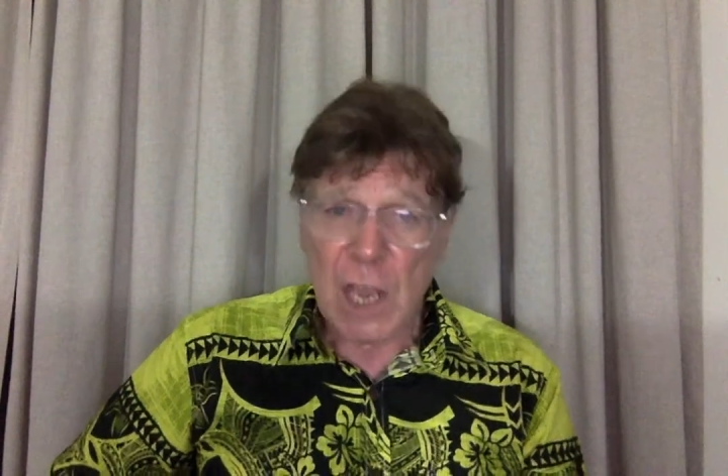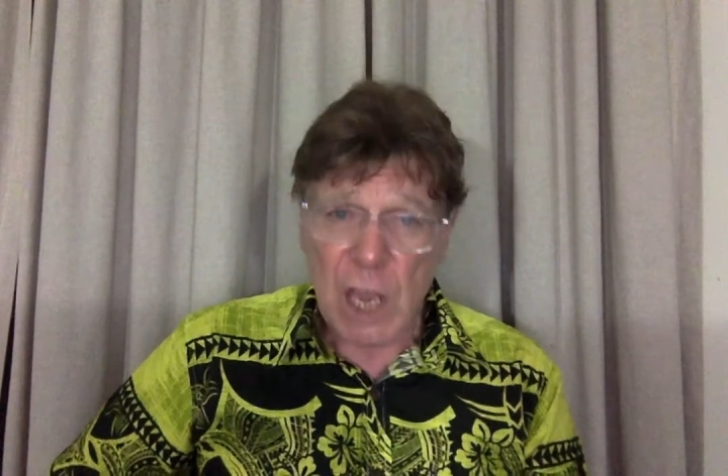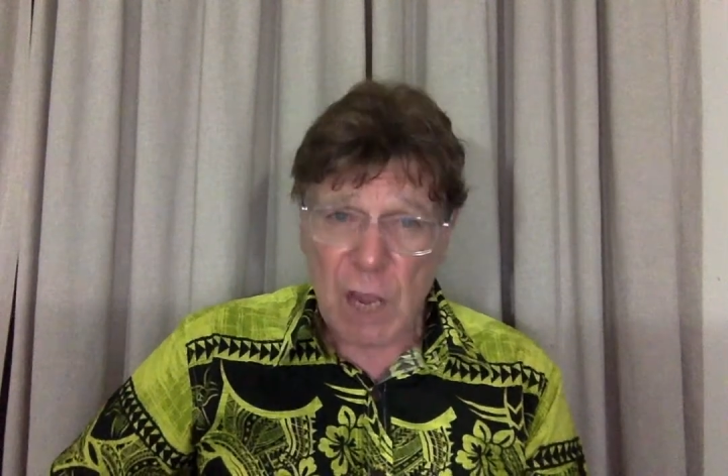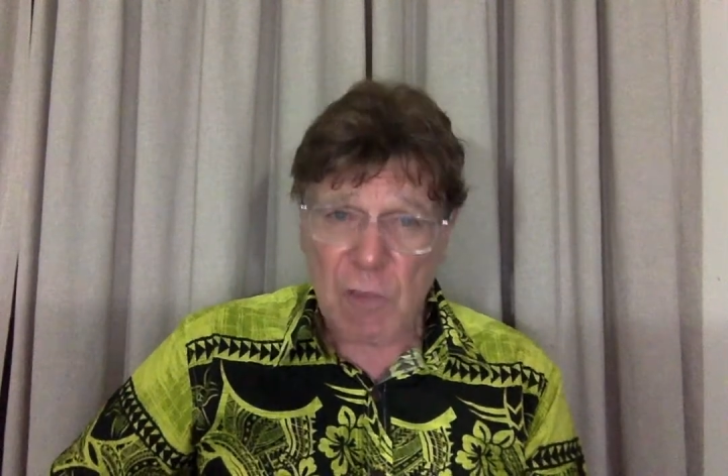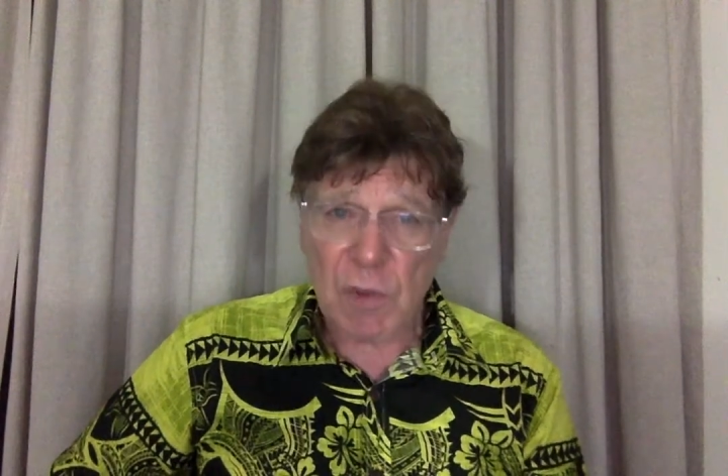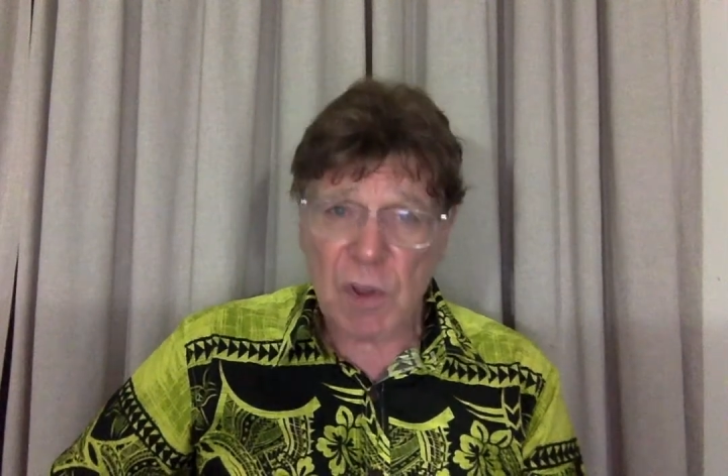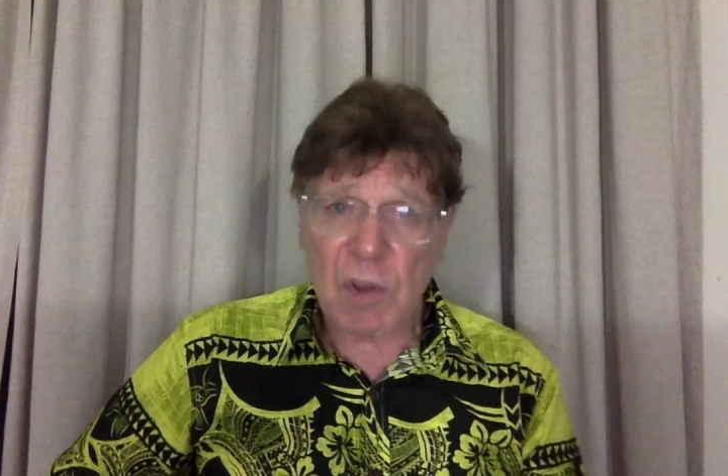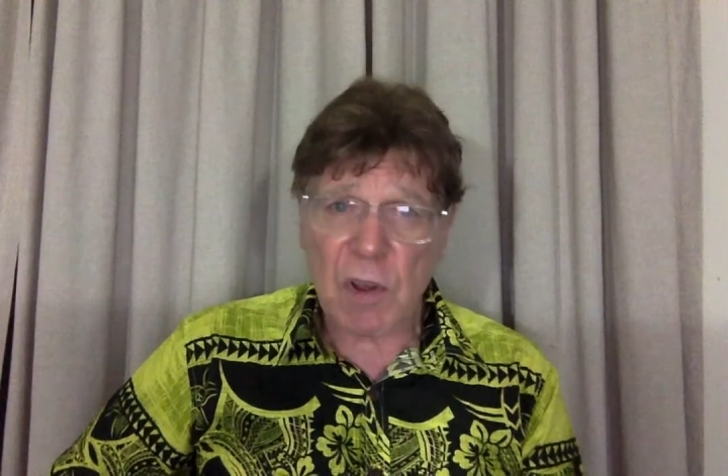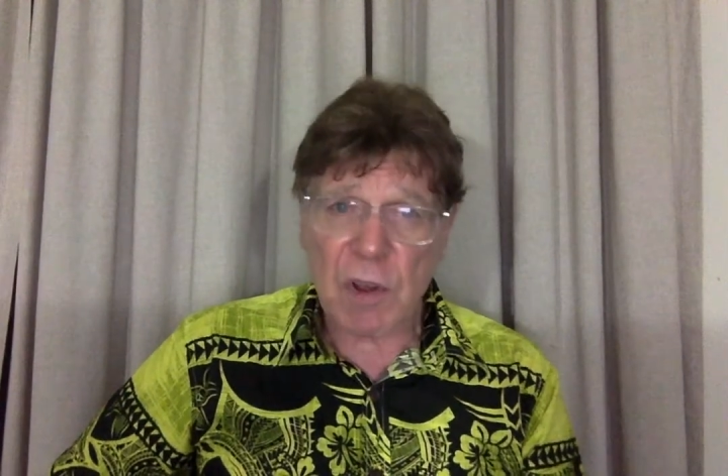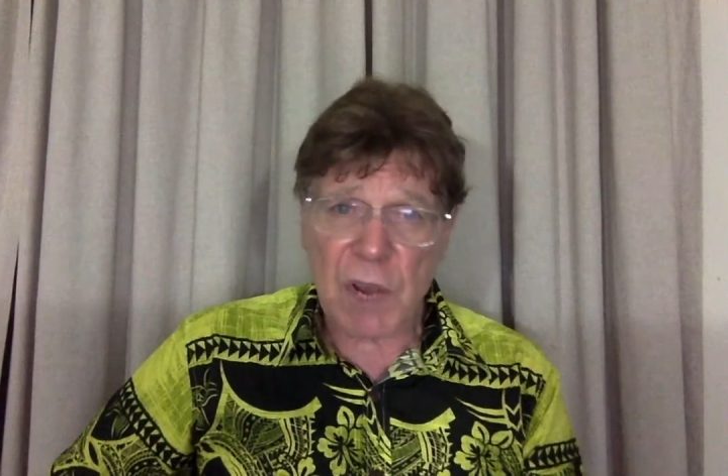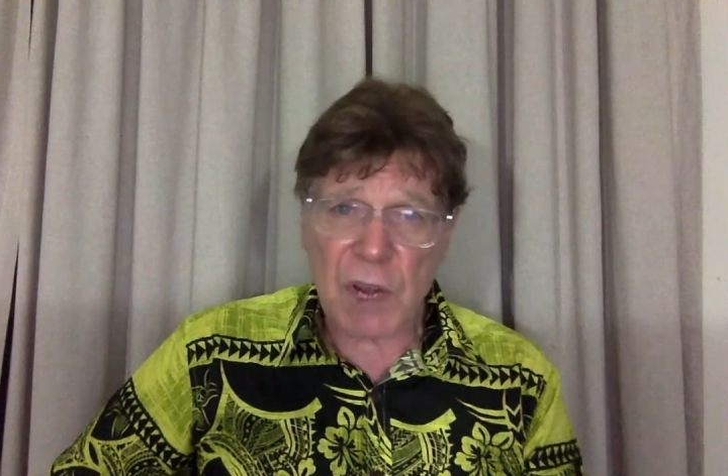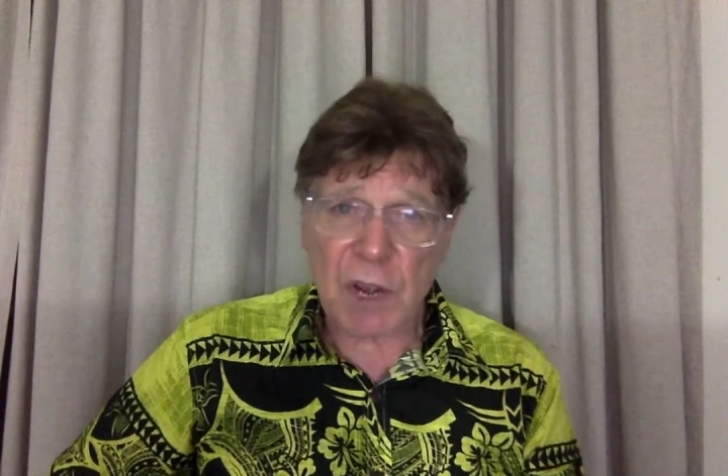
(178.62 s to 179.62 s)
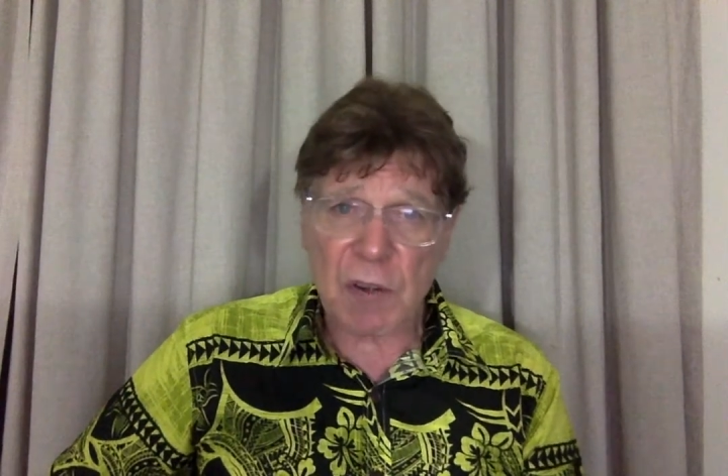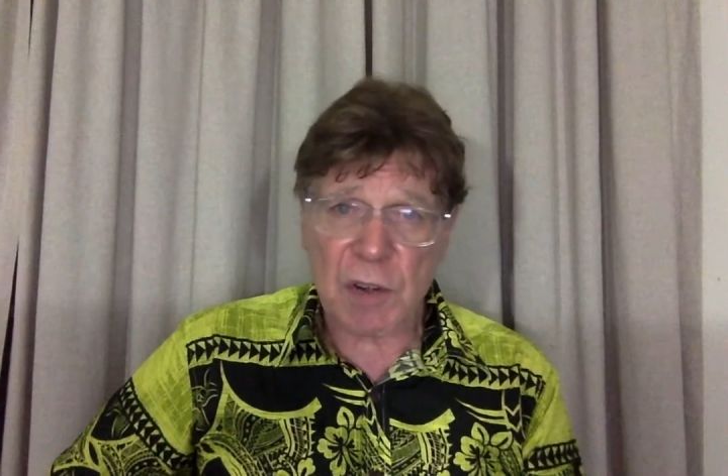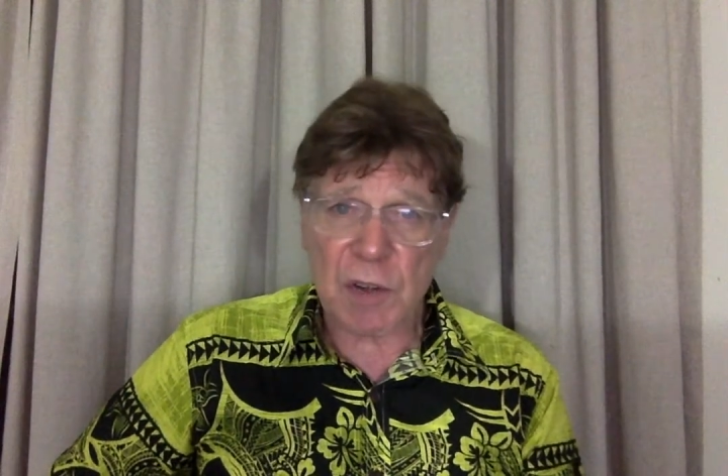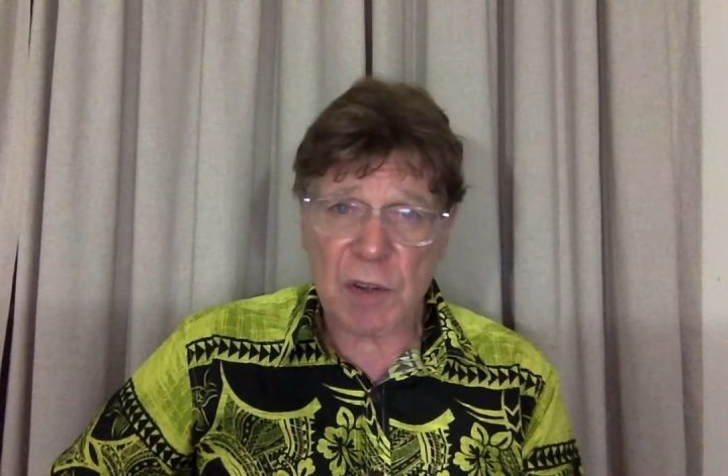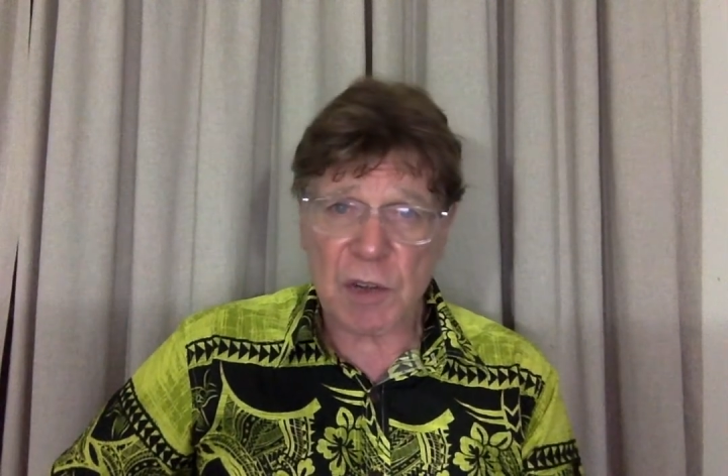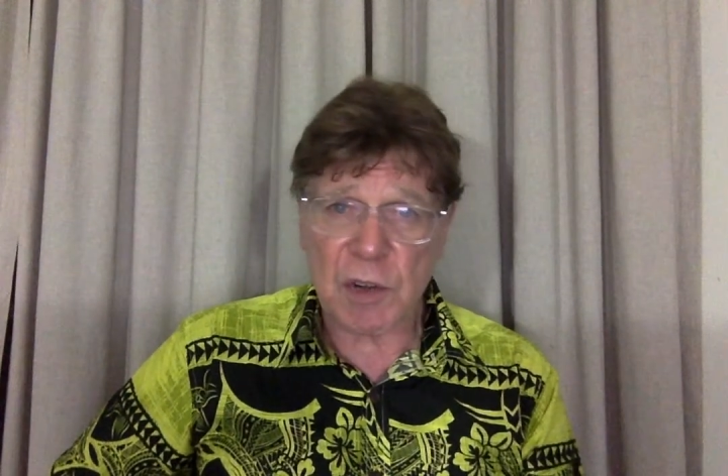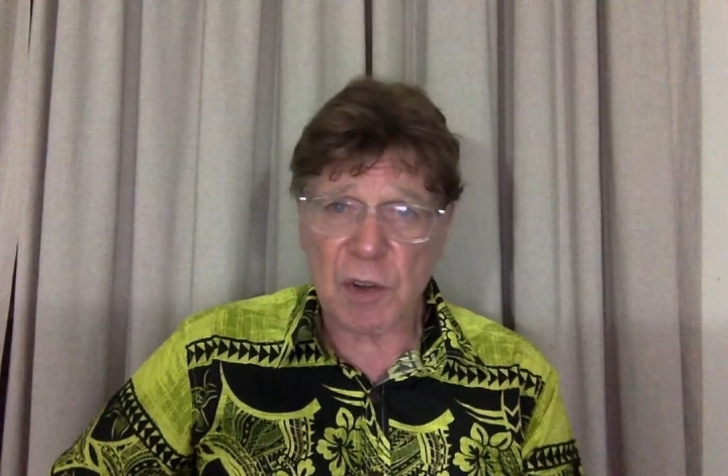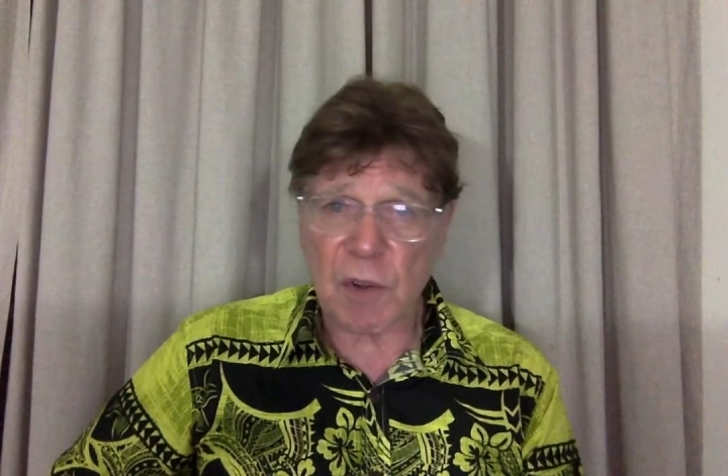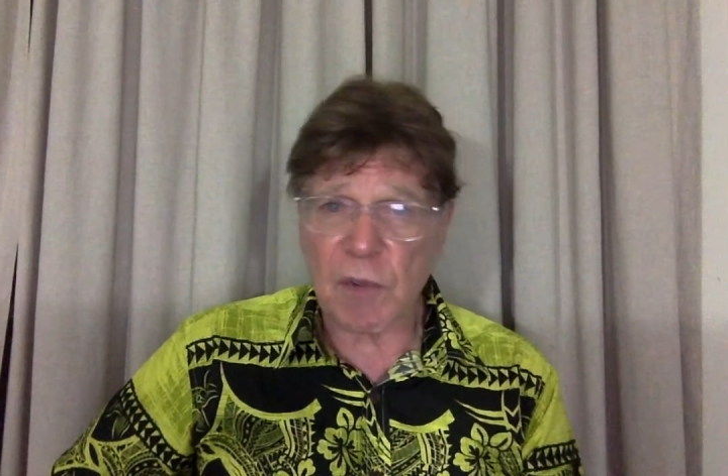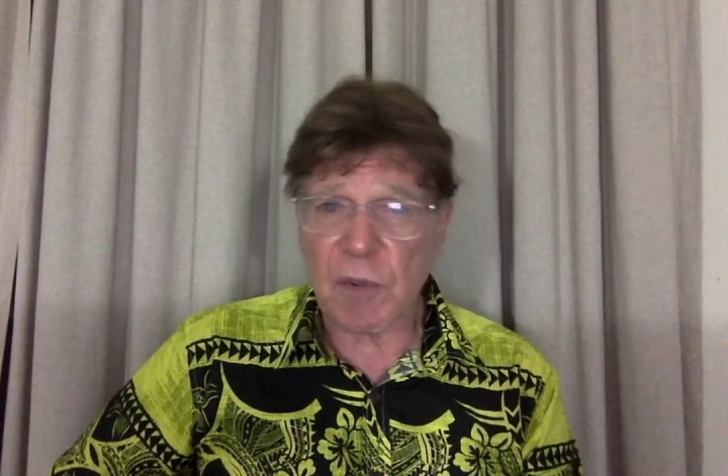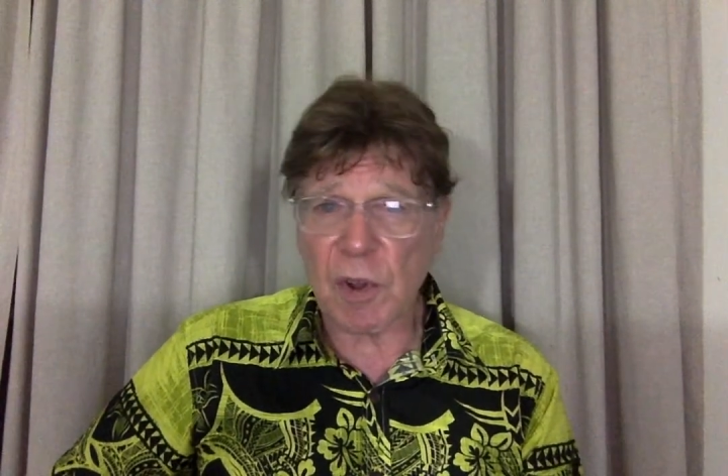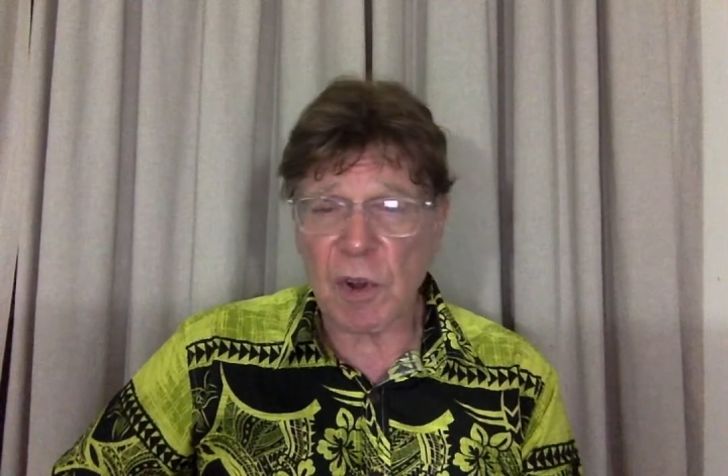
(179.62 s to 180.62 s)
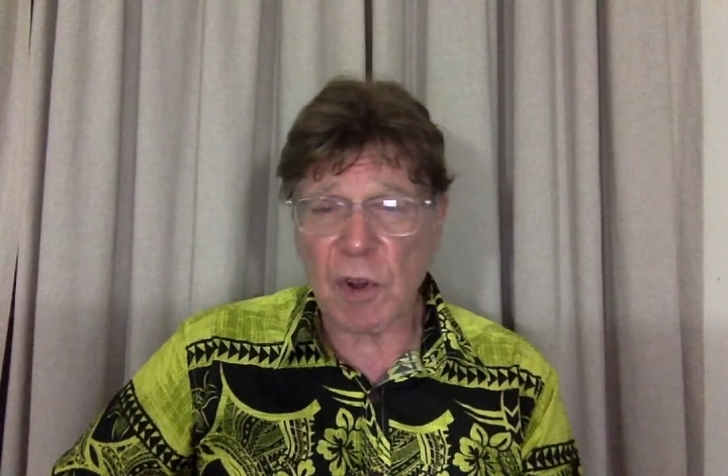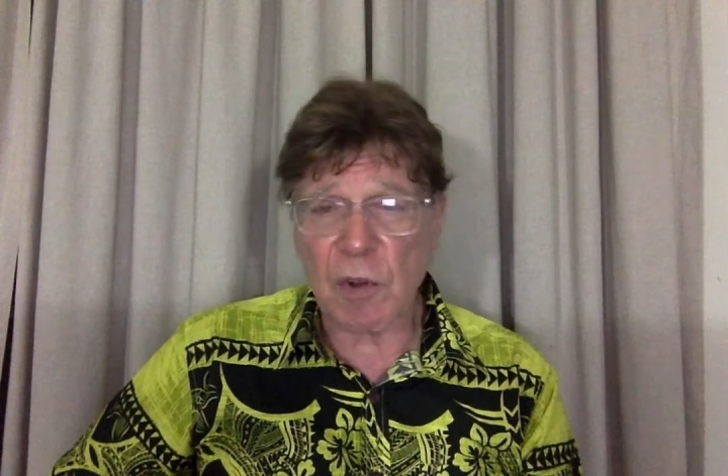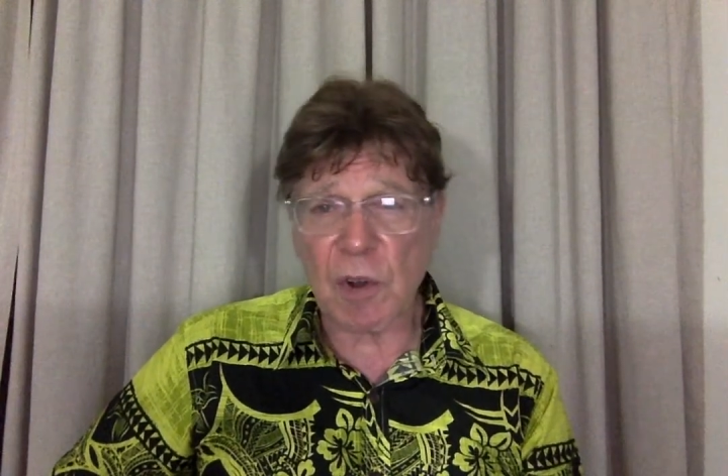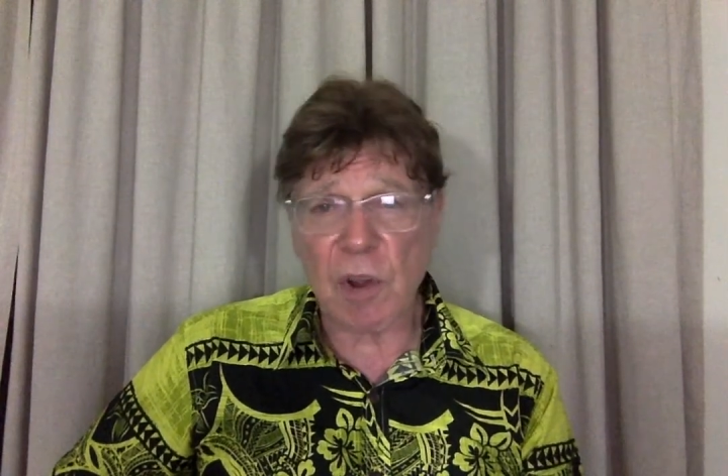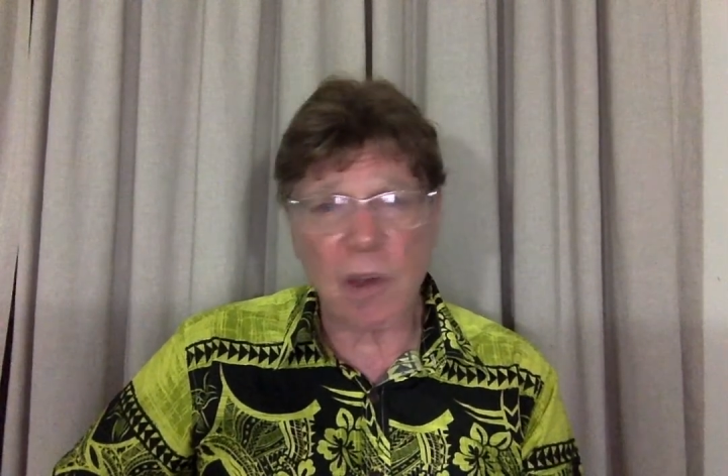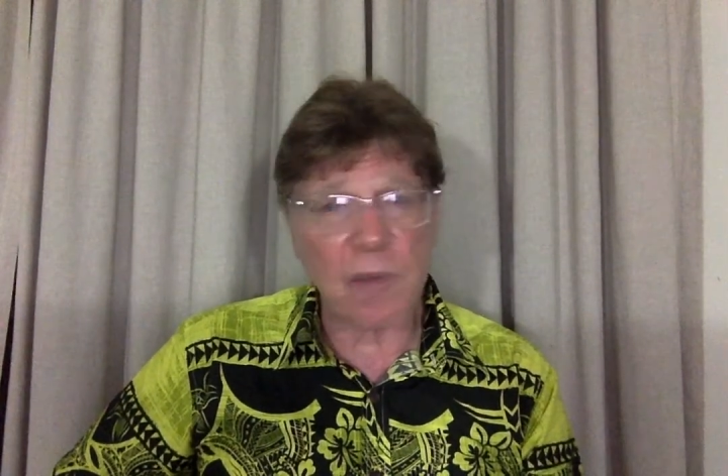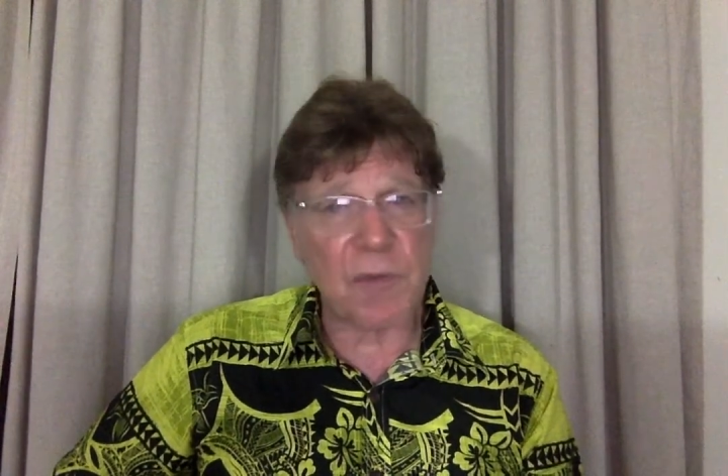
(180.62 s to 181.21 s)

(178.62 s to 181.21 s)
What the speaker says: If you're not yet a Christian or feel you are not